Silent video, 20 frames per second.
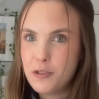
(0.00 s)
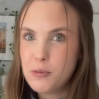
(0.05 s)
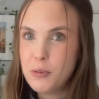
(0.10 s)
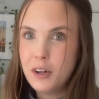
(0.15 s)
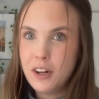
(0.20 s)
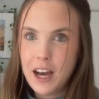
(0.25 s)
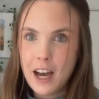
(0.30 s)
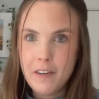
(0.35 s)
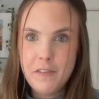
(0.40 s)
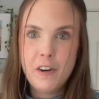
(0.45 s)
will
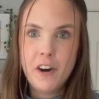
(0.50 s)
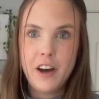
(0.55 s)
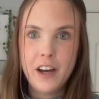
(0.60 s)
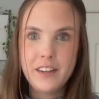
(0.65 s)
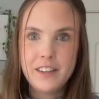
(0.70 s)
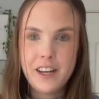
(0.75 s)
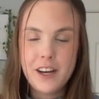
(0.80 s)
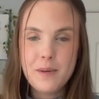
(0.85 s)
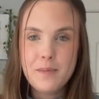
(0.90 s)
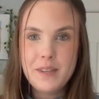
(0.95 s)
have hot
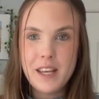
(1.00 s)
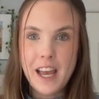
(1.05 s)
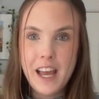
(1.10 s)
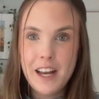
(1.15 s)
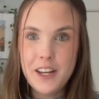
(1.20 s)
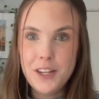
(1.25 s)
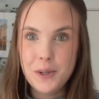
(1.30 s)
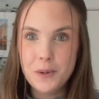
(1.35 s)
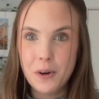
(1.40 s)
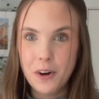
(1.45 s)
tubs,
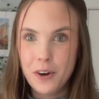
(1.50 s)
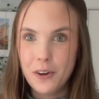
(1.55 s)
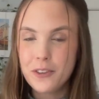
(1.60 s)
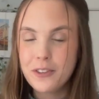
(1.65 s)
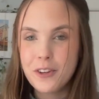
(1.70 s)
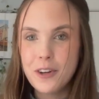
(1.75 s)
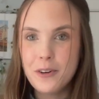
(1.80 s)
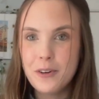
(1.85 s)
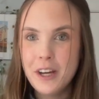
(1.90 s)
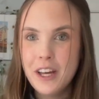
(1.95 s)
and
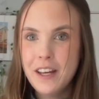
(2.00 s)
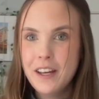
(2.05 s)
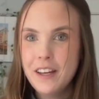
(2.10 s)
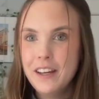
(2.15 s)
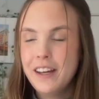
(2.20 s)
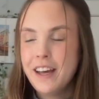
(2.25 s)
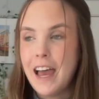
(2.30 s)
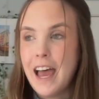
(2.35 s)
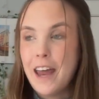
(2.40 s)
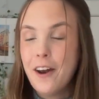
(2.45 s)

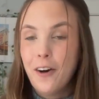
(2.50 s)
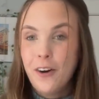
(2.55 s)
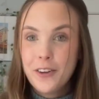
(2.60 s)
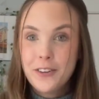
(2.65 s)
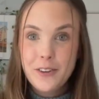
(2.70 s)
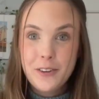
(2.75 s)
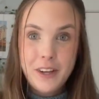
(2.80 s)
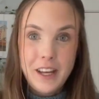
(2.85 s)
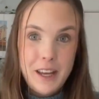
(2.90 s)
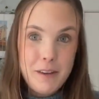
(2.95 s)

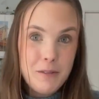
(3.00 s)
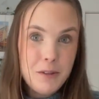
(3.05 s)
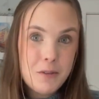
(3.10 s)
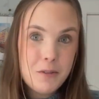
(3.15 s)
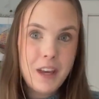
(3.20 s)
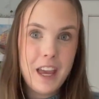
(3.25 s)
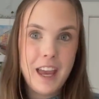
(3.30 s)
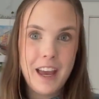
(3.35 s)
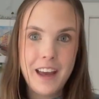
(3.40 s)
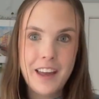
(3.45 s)
also if you
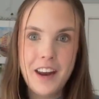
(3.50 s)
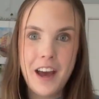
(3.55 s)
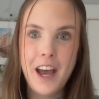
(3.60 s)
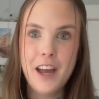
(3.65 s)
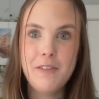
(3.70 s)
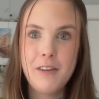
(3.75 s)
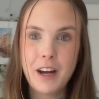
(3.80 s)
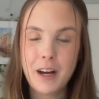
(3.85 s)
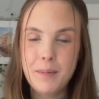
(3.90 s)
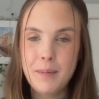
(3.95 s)
can, I'd
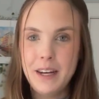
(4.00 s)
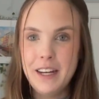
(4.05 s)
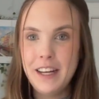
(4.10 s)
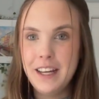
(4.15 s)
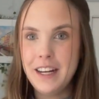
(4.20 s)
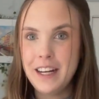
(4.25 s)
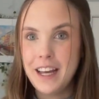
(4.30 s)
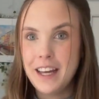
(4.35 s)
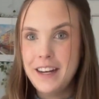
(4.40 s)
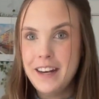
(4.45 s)
recommend
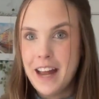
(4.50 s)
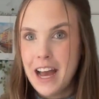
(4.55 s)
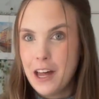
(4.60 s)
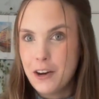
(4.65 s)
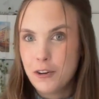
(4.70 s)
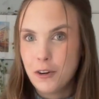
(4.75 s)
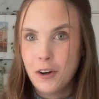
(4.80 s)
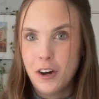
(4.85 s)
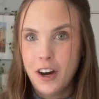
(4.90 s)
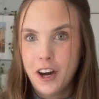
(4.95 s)
hitting a
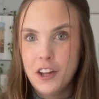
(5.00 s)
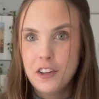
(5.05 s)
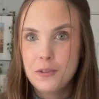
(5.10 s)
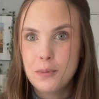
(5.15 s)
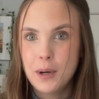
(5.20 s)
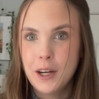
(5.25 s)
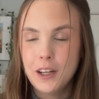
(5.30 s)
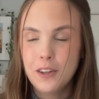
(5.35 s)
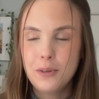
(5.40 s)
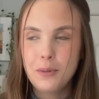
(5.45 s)
natural hot
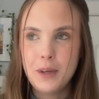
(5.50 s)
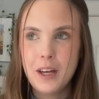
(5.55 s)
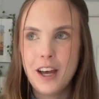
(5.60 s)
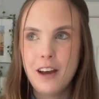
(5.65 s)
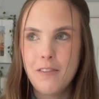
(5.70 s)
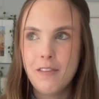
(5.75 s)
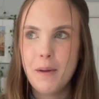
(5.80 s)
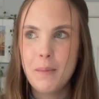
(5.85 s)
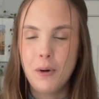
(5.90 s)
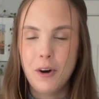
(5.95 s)
springs. We
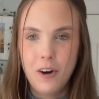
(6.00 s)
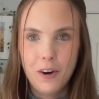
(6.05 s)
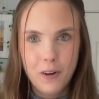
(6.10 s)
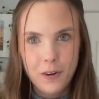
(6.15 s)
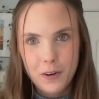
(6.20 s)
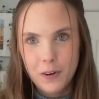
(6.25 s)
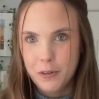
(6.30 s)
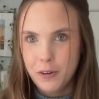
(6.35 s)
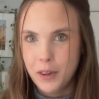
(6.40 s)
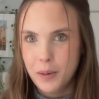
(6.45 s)
have them all
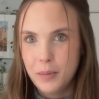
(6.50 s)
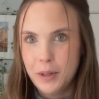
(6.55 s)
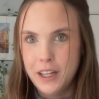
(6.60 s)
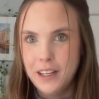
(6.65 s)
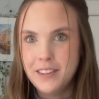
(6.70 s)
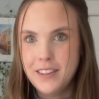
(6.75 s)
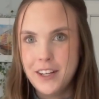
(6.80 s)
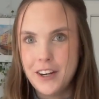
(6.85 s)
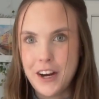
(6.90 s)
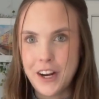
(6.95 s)
over the place
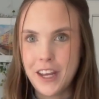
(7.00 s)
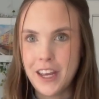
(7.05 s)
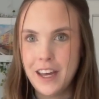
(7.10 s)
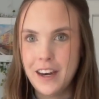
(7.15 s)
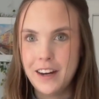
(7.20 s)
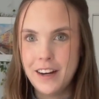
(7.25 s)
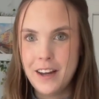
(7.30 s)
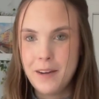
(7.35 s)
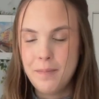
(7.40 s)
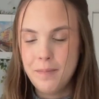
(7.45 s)
here in
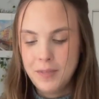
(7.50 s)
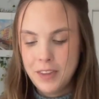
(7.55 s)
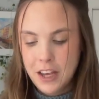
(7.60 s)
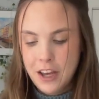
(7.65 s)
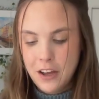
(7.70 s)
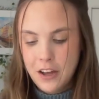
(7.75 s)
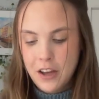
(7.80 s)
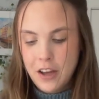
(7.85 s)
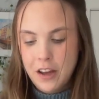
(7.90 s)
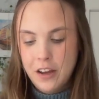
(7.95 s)
Canada.
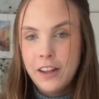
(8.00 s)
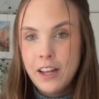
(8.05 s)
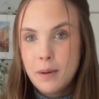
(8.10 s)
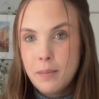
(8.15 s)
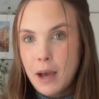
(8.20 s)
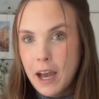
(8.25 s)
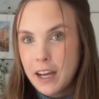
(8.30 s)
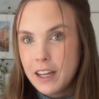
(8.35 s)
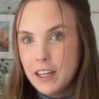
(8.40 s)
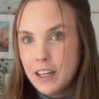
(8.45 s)
I like
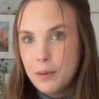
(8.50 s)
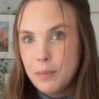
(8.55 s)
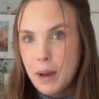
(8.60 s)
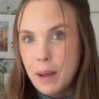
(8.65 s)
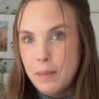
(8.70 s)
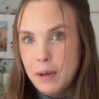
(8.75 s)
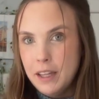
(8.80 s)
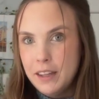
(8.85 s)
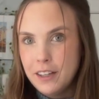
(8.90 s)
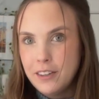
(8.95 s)
packing my
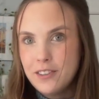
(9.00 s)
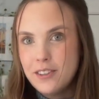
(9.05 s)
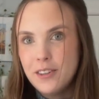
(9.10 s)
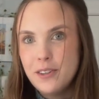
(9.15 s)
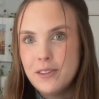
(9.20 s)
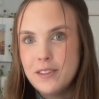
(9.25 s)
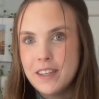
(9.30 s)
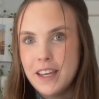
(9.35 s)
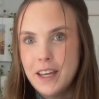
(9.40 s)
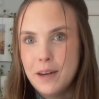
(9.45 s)
bathing
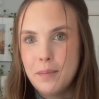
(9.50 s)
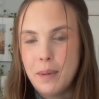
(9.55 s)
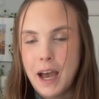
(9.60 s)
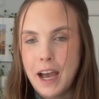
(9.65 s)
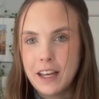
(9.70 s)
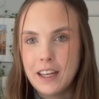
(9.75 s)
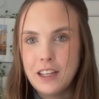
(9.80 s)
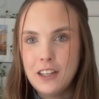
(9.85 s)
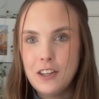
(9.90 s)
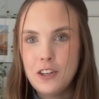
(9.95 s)
suits in
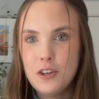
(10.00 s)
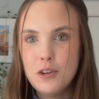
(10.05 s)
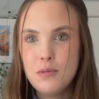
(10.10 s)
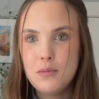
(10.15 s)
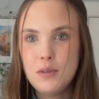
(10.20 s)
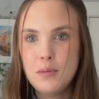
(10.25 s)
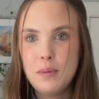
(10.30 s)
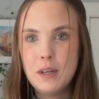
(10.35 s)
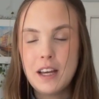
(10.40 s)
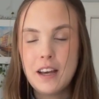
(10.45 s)
packing cubes
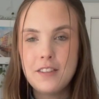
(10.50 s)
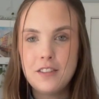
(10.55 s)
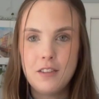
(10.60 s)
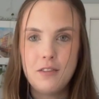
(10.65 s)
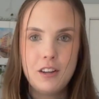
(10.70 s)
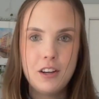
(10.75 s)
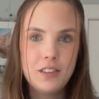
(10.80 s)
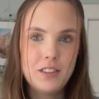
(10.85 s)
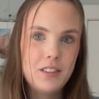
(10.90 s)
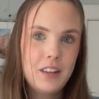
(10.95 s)
because if
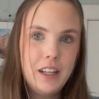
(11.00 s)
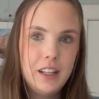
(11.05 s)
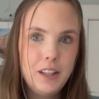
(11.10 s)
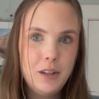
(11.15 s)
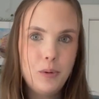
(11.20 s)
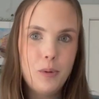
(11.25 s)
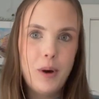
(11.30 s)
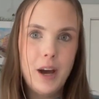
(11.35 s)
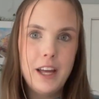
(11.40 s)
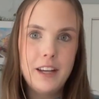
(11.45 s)
they're slightly
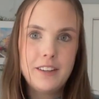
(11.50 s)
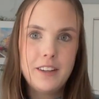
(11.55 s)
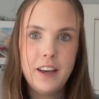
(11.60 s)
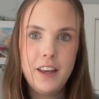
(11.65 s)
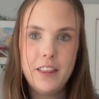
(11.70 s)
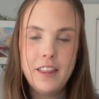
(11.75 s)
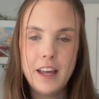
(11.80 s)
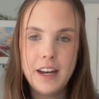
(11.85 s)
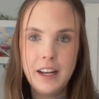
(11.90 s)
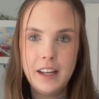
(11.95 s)
wet,
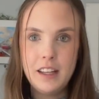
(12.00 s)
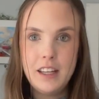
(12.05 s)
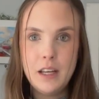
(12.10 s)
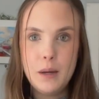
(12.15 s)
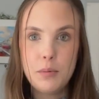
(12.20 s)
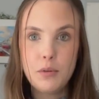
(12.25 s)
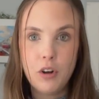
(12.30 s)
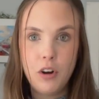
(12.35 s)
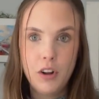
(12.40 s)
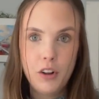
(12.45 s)
then it
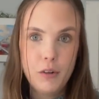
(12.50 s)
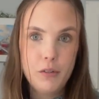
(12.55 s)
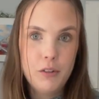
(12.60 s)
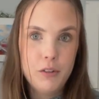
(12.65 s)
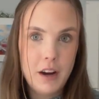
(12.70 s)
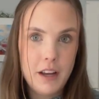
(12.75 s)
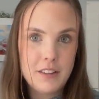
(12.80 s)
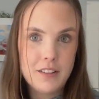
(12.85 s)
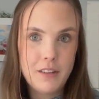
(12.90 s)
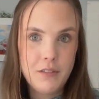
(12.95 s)
keeps all of the
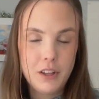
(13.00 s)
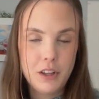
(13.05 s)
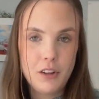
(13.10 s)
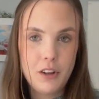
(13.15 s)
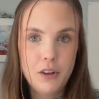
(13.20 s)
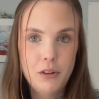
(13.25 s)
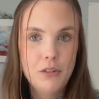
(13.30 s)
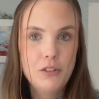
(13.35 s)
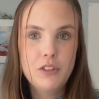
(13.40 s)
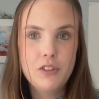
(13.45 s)
rest of the
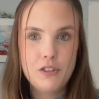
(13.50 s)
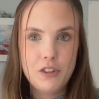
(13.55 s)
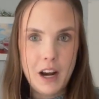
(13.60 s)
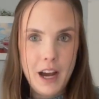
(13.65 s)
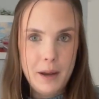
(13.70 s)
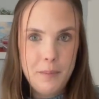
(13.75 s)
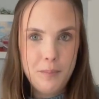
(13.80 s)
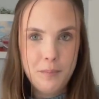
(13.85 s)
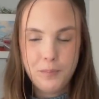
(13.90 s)
clothes dry.